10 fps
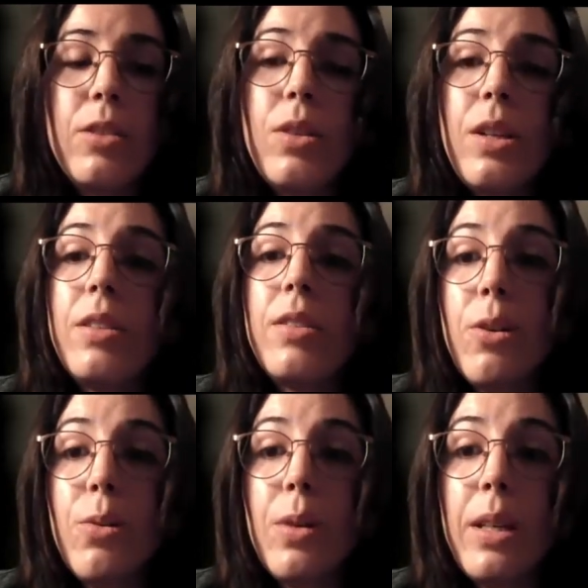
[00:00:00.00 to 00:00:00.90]
So there is
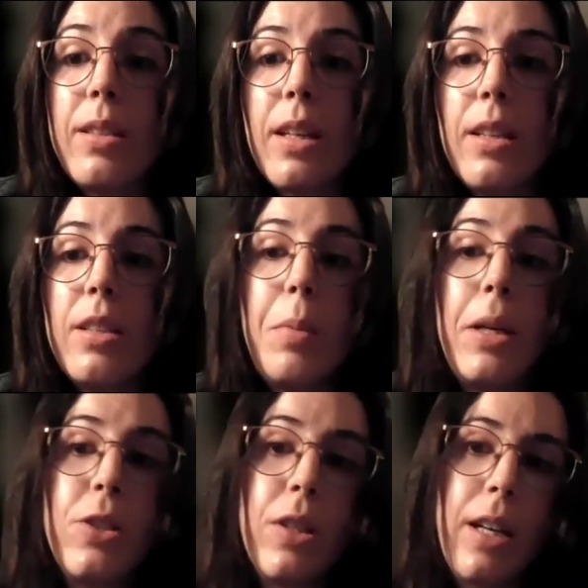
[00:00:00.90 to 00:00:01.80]
no risk, and this
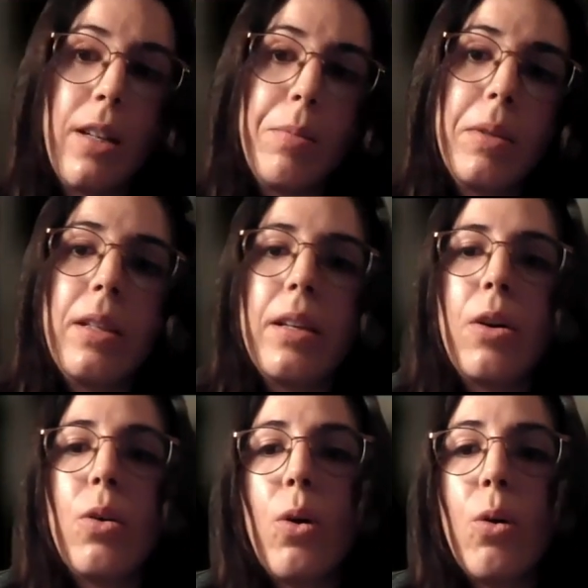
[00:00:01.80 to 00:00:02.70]
patient can
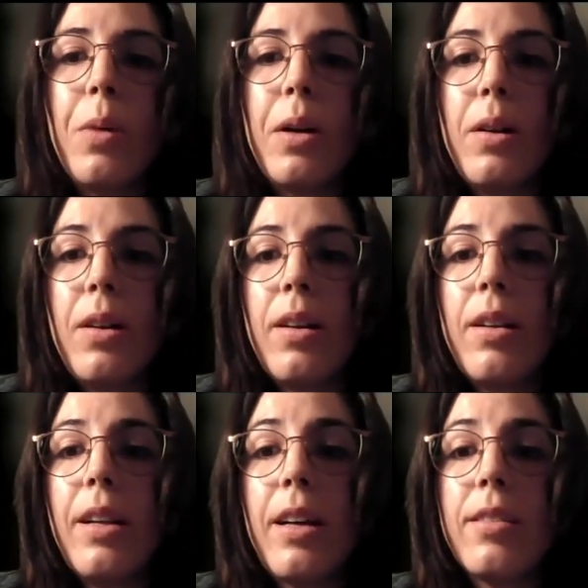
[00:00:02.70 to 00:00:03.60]
go home and the
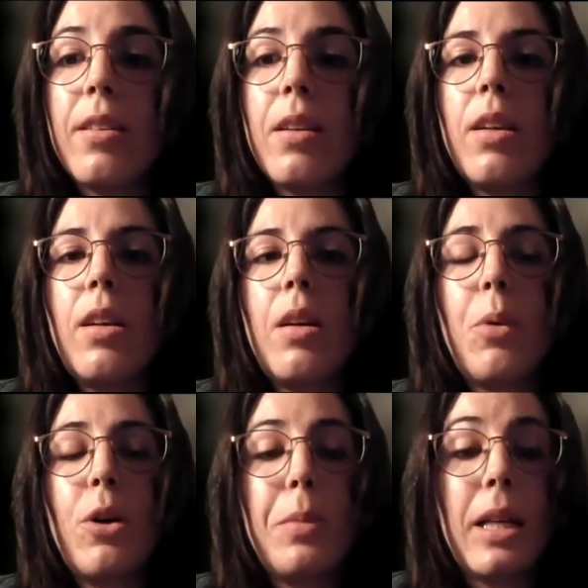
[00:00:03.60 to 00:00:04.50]
next
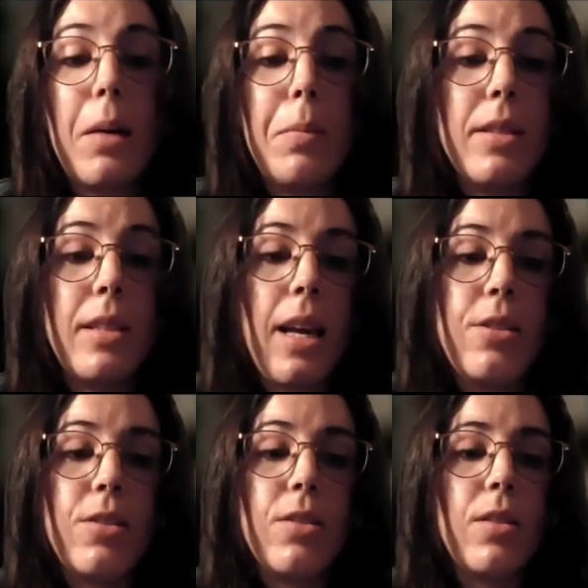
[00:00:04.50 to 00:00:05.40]
appointment can be
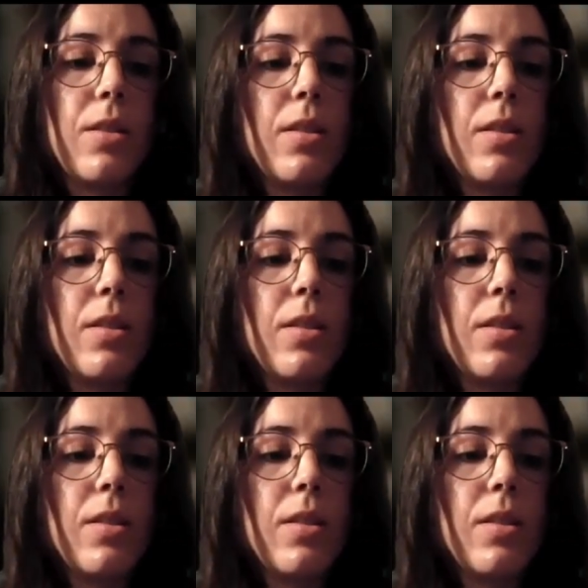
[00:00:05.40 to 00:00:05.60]
scheduled.